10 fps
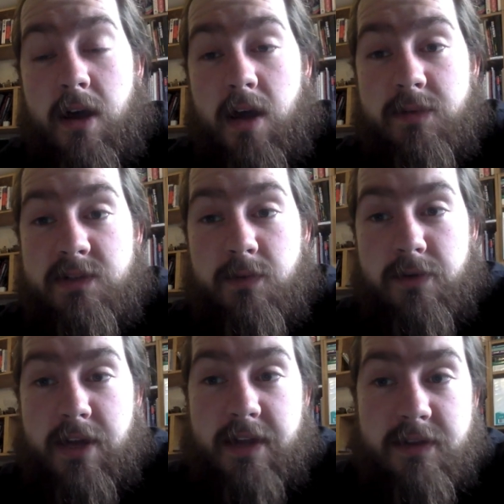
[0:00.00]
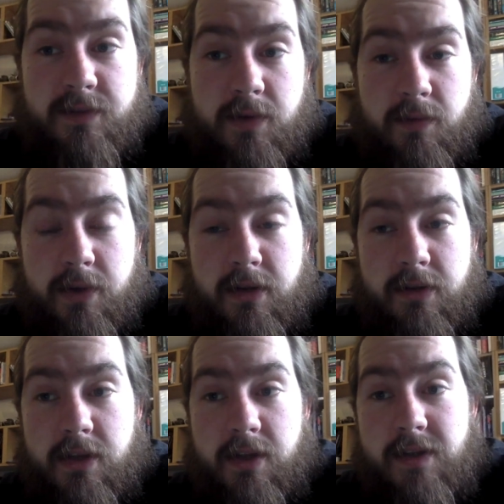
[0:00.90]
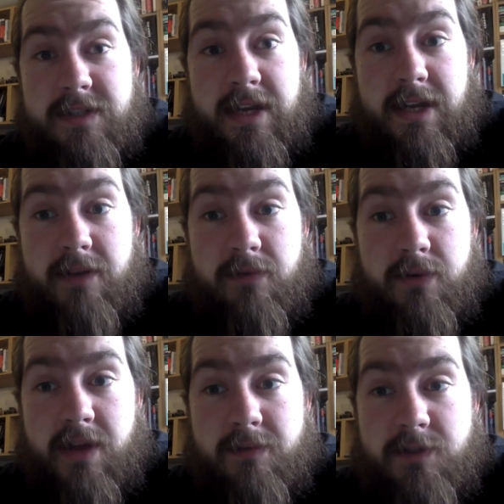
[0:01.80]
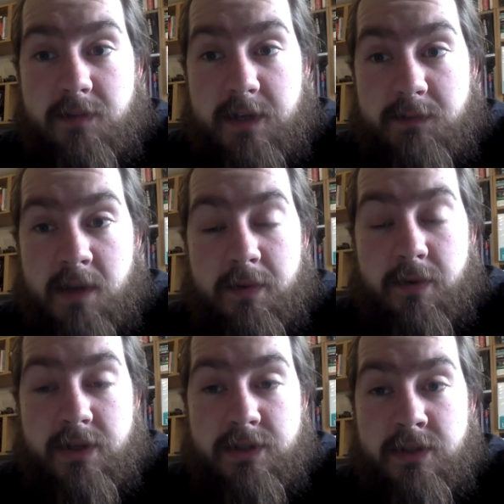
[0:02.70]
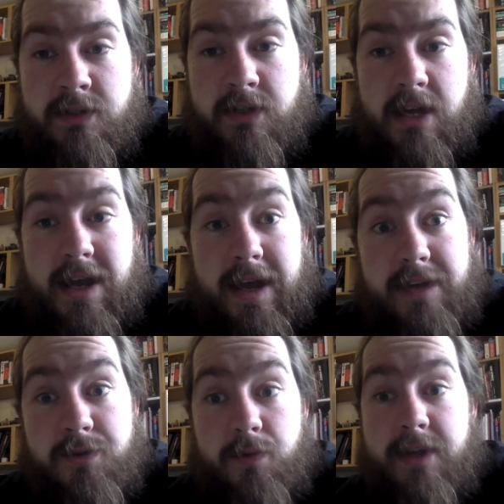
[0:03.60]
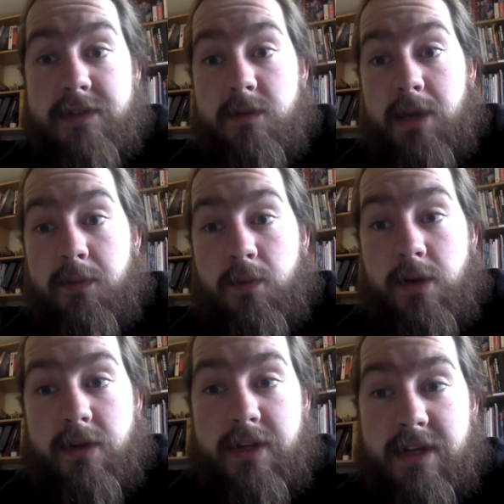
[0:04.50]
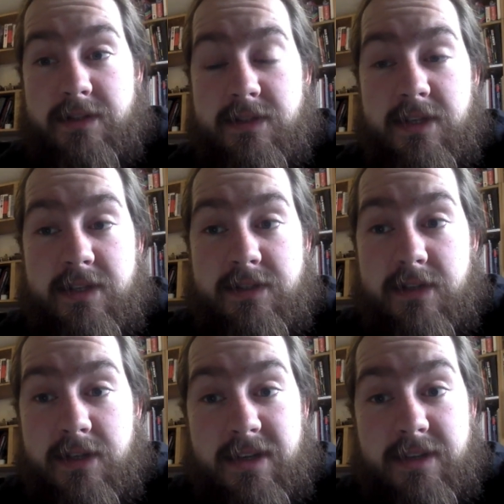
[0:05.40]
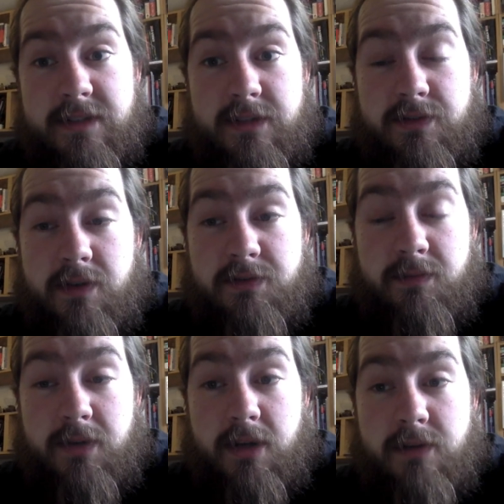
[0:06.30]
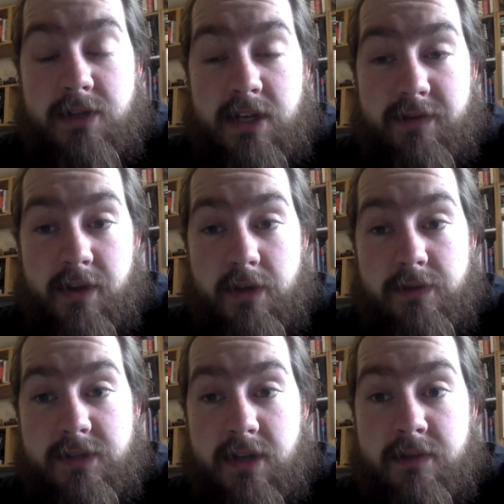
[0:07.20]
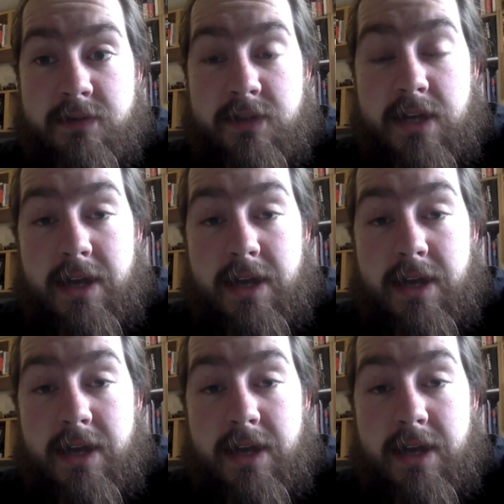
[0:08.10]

I'm Mr. Morton and this week we are looking at A-Level Chemistry Past Paper questions. As always, the paper we're looking at is uh, linked in the description below so you can have a go yourselves.